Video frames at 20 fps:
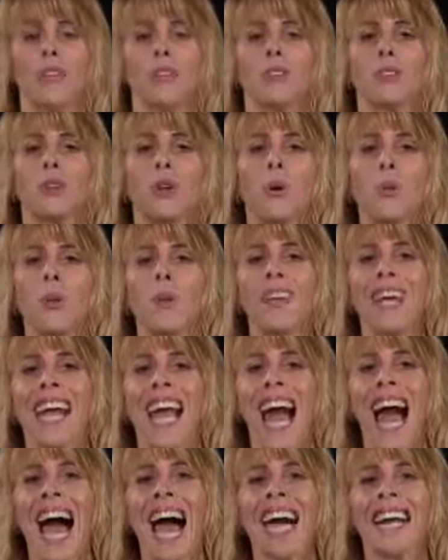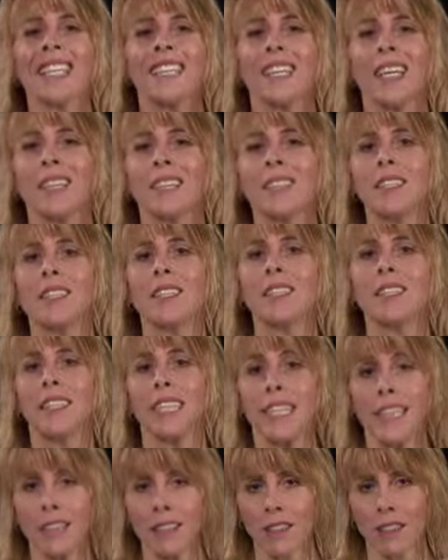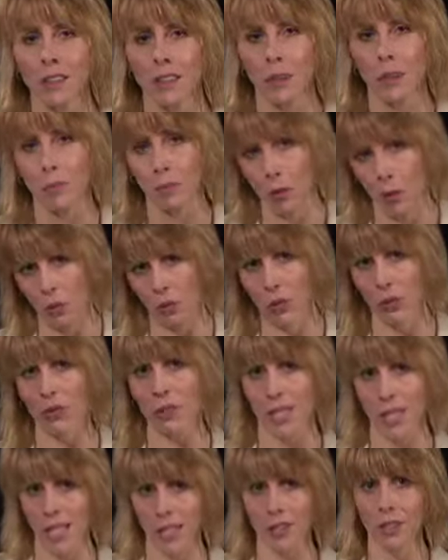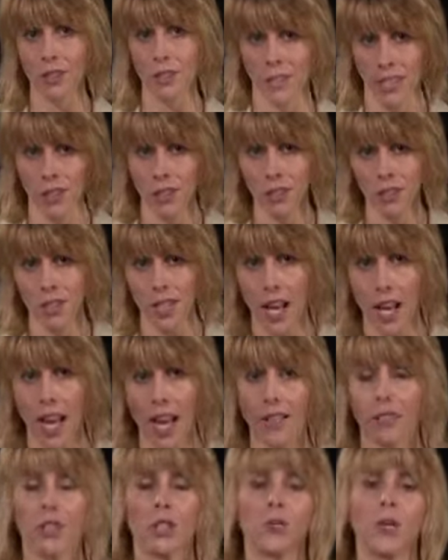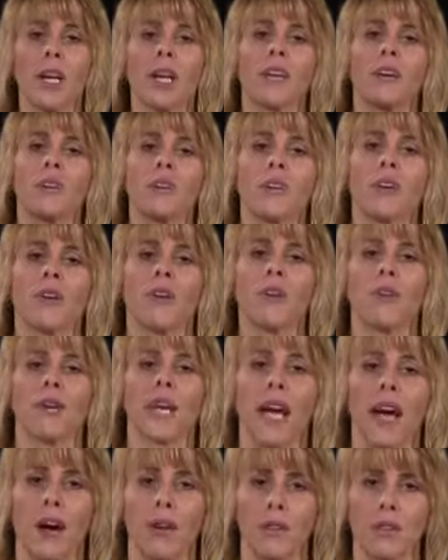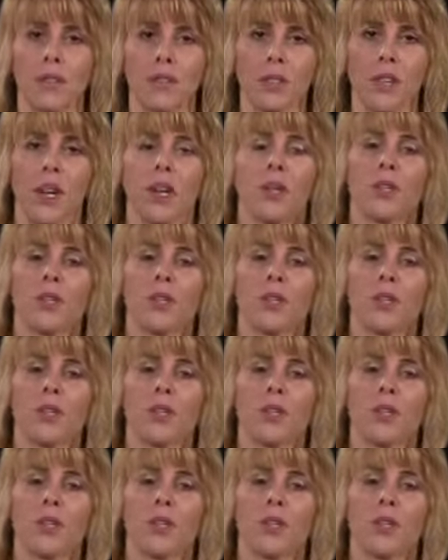So when they act as a dealer, broker, dealer side, they're trading for their own account.